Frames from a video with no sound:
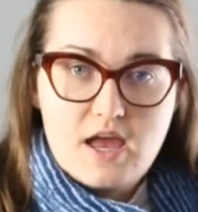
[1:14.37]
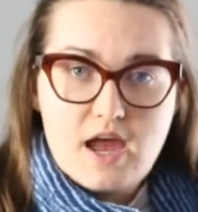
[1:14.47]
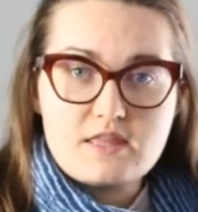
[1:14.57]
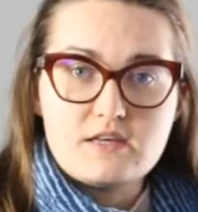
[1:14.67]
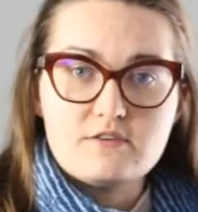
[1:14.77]

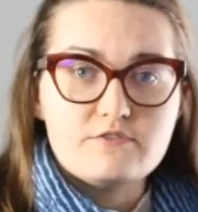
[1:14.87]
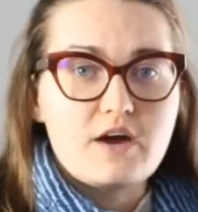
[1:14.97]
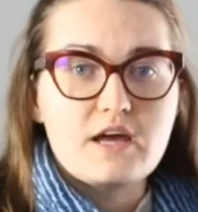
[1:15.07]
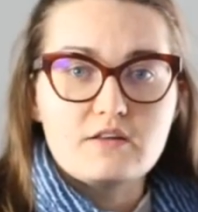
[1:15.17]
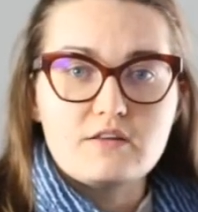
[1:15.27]
And then
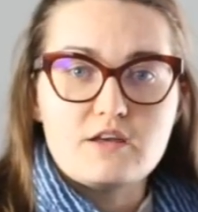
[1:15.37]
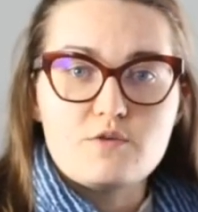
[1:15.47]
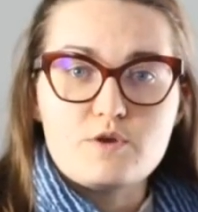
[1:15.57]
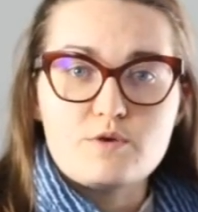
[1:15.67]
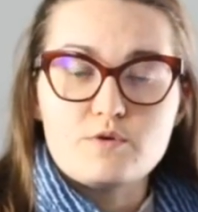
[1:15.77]
finally,
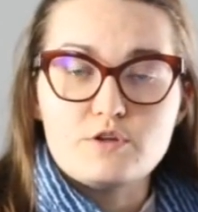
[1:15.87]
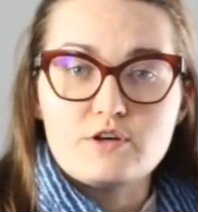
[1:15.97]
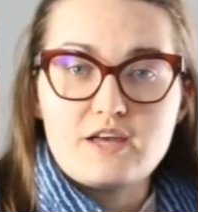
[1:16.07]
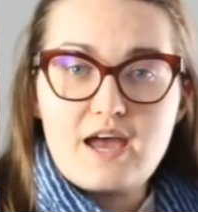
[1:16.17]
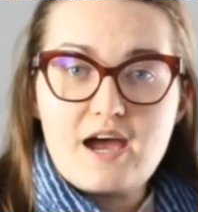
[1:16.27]
we will
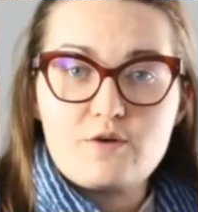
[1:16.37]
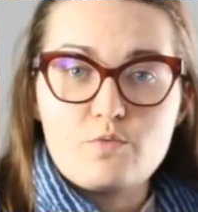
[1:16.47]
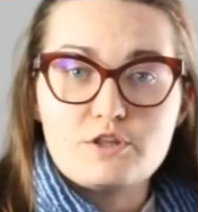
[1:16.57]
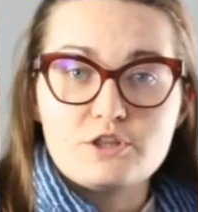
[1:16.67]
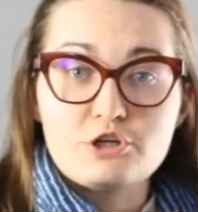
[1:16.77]
look at
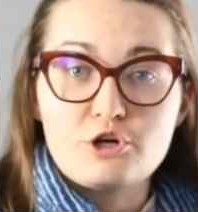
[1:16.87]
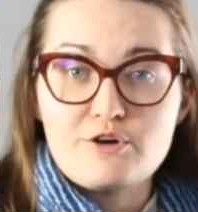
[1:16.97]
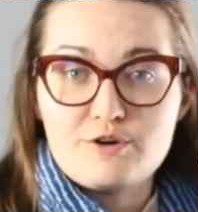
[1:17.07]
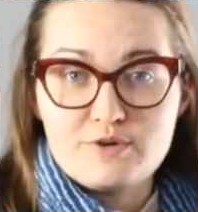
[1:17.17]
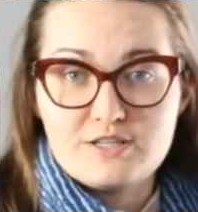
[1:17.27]
what the
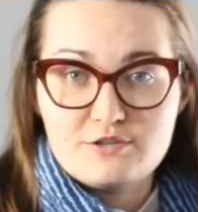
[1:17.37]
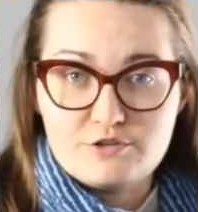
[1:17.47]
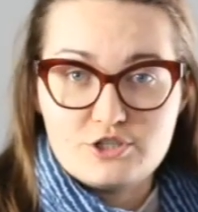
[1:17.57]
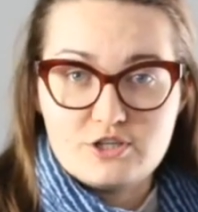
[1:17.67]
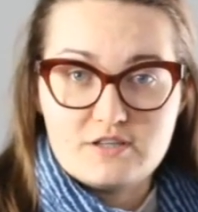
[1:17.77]
current
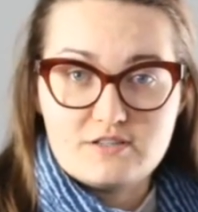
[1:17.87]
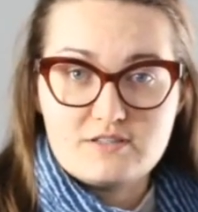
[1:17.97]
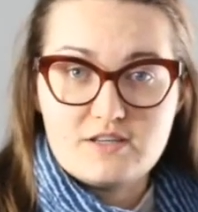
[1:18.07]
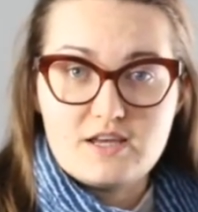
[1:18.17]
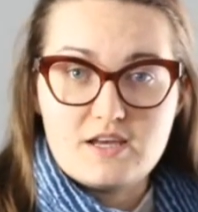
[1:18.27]
research
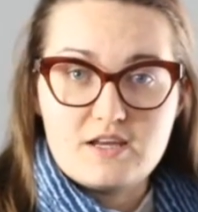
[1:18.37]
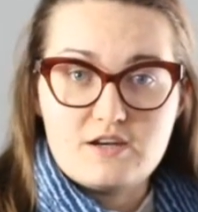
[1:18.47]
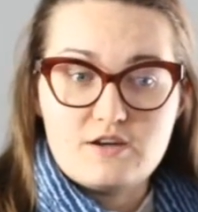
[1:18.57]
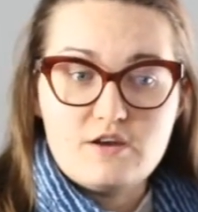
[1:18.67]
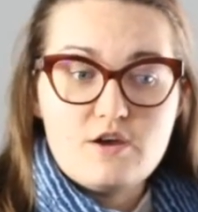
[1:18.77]
is
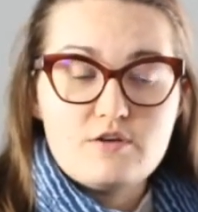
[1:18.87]
in